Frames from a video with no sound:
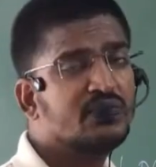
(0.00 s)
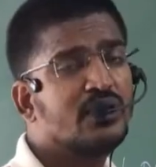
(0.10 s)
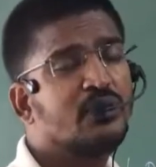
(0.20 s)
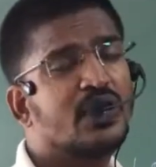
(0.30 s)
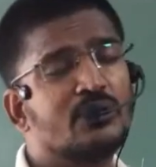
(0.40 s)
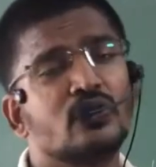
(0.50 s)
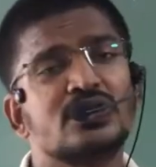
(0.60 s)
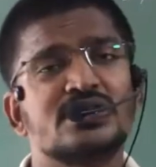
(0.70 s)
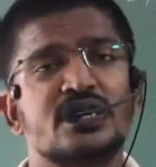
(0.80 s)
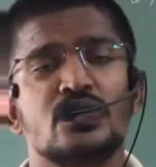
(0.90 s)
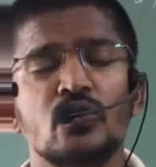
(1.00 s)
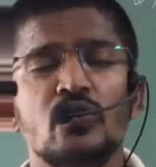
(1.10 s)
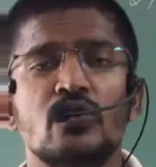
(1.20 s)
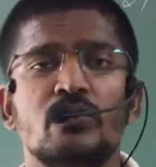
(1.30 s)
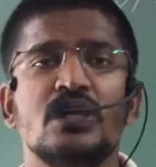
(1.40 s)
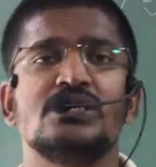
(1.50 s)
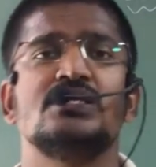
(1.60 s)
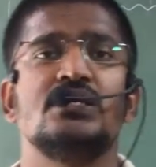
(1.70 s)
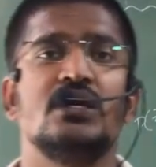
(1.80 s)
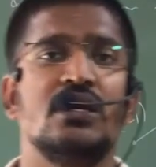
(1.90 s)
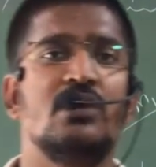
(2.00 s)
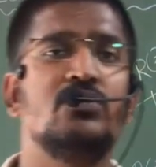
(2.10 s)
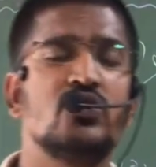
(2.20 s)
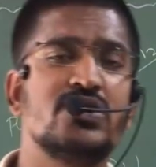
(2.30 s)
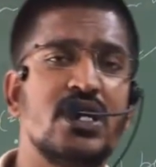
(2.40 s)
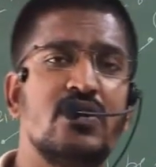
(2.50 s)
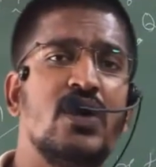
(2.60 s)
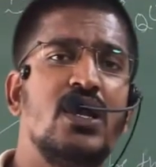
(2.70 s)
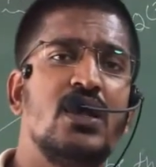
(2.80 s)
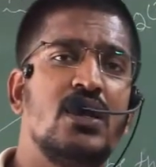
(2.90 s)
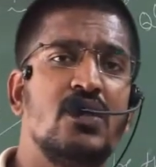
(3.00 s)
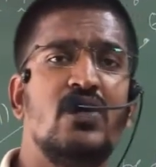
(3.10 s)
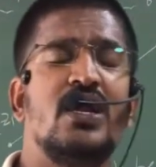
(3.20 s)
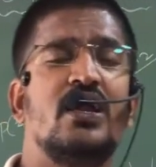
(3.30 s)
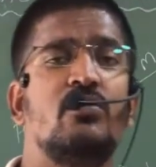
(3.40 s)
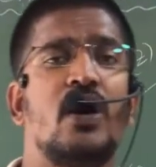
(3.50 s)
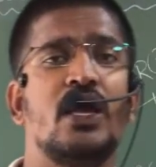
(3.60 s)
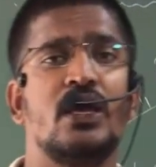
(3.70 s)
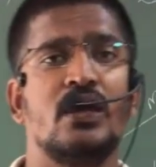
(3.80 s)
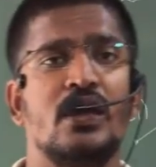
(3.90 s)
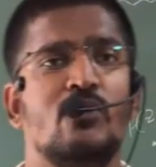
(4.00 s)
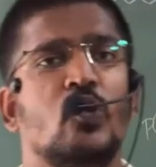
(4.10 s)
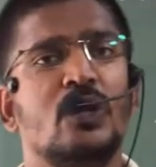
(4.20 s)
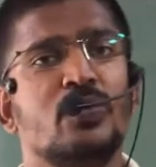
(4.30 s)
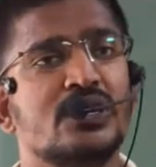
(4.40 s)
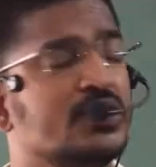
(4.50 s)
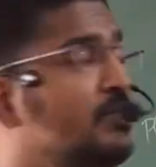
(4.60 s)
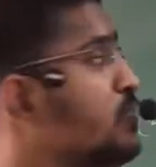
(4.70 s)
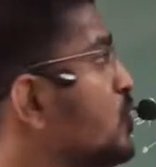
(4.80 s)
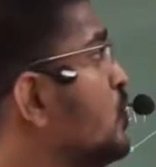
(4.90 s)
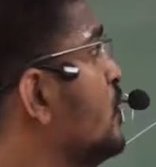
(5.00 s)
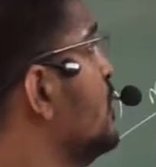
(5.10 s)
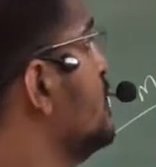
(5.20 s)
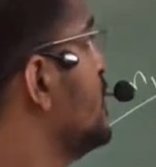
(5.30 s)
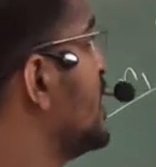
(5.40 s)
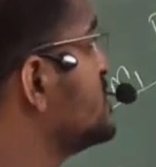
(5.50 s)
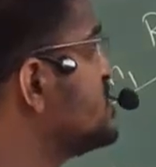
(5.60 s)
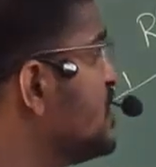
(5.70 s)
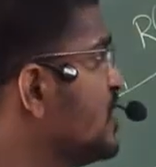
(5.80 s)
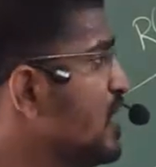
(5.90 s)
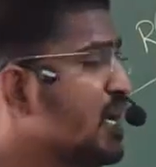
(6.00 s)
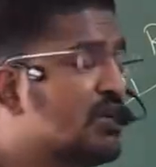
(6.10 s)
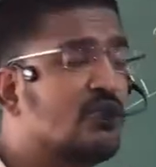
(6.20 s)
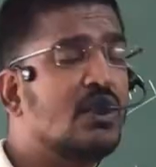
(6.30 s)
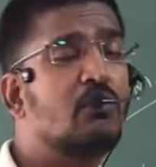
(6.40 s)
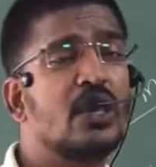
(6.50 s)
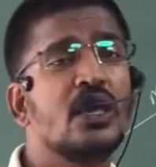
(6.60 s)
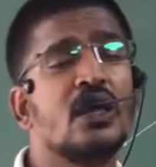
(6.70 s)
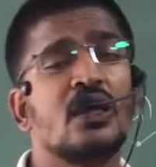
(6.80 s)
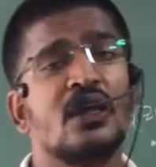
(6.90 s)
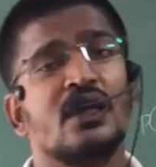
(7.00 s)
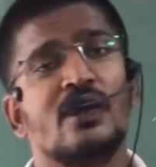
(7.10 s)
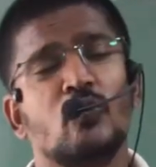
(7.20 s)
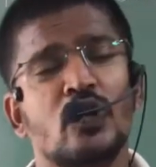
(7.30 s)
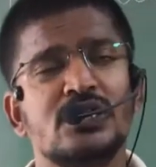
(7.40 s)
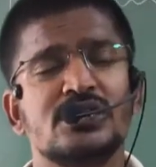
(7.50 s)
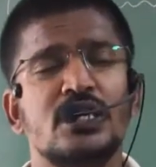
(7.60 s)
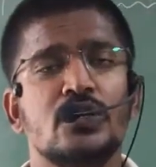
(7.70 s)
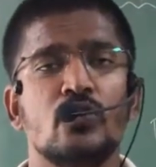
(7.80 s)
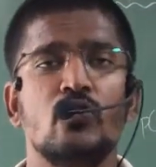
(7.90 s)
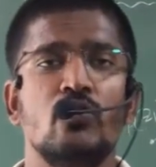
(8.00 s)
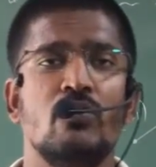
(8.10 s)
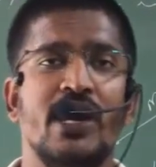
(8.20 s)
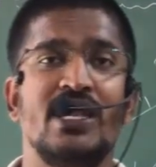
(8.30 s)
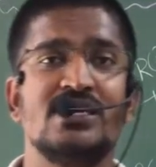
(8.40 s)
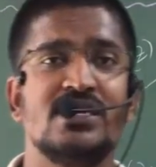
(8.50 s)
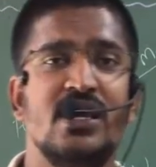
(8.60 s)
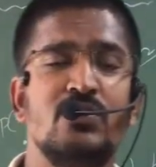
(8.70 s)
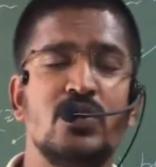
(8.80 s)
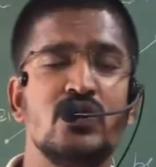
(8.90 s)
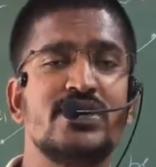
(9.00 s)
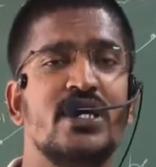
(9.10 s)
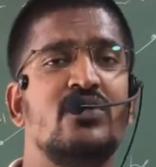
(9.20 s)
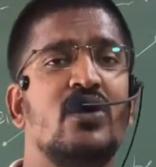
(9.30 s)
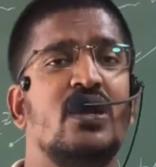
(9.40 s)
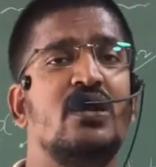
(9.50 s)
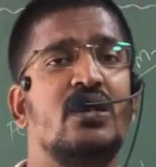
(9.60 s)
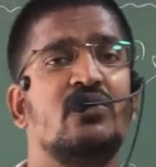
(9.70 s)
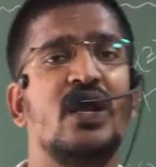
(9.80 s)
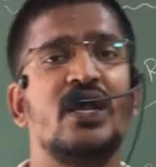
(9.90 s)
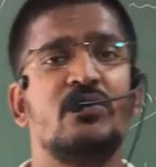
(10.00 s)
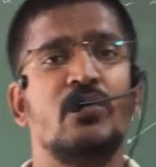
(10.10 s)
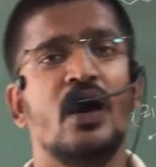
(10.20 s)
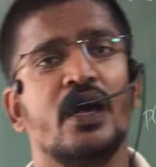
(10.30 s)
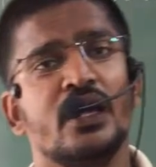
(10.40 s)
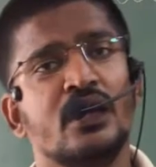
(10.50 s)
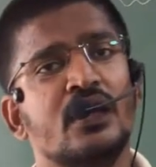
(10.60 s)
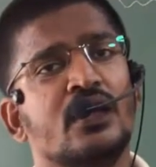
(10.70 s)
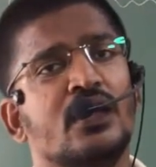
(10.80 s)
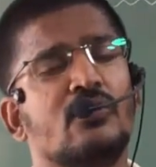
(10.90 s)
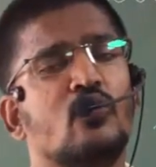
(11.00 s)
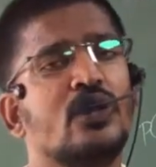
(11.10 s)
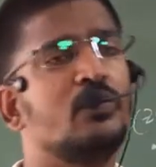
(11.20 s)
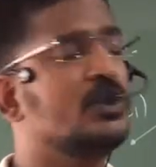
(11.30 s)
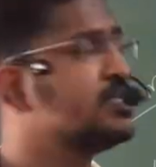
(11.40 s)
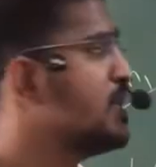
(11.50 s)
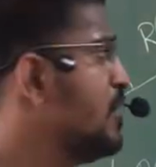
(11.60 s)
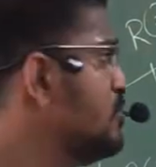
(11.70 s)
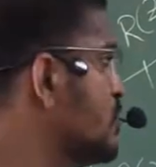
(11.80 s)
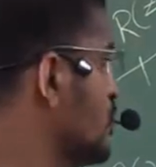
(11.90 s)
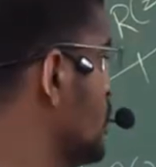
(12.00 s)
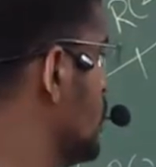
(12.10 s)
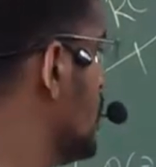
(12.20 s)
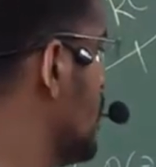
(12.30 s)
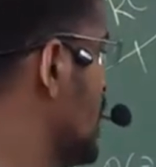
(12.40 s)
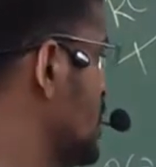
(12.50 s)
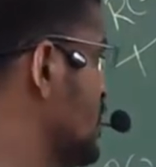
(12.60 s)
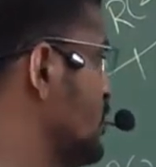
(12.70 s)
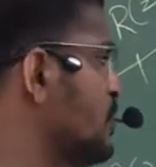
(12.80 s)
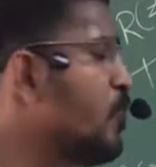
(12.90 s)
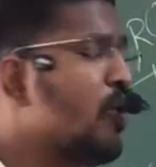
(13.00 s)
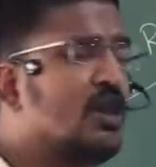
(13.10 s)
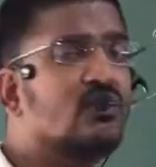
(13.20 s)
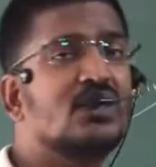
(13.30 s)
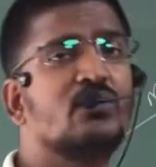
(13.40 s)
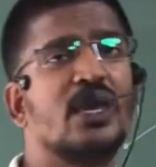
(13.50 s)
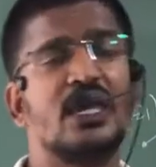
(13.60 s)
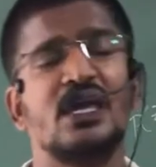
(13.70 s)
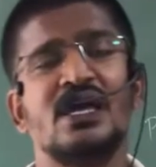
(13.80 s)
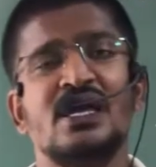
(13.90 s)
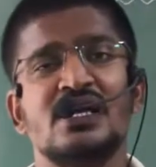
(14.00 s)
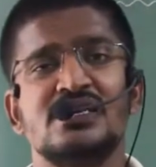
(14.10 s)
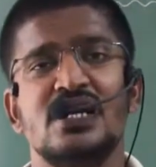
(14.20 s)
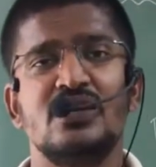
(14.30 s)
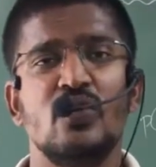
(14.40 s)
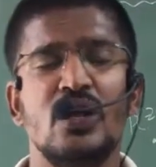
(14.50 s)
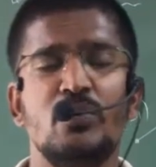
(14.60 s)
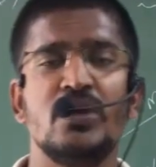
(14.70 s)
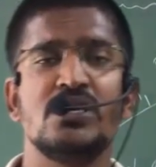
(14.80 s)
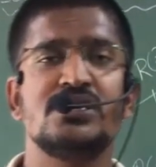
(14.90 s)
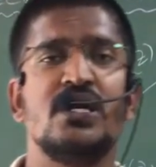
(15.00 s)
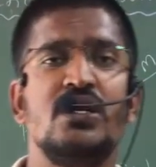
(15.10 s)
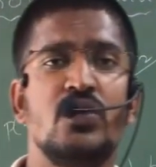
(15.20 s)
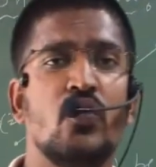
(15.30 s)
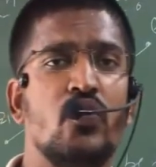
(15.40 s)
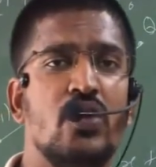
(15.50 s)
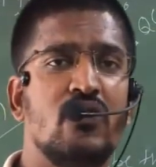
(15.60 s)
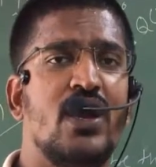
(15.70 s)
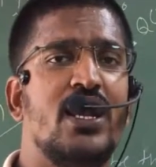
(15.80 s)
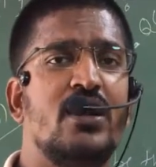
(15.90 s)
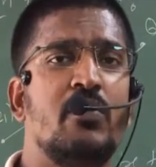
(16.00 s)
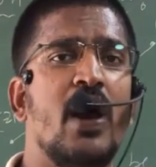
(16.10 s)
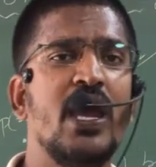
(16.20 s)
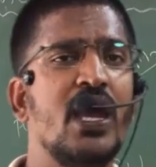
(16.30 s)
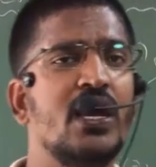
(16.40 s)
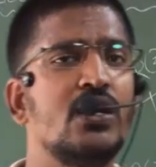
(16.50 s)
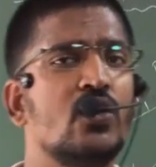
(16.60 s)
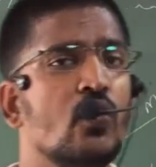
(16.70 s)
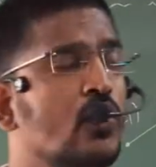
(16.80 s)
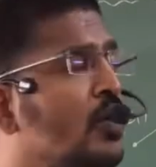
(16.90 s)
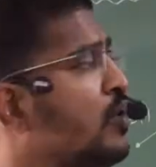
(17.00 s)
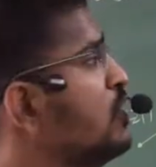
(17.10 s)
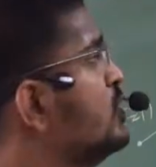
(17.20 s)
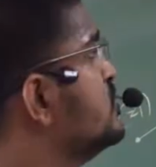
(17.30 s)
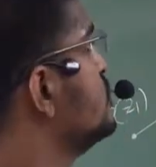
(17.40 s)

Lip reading: will be M1 Z2 plus M2 Z1 divided by M1 plus M2. Externally it will be M1 Z2 minus M2 Z1 divided by M1 plus M2, and the midpoint will be Z1 plus Z2 divided by 2. So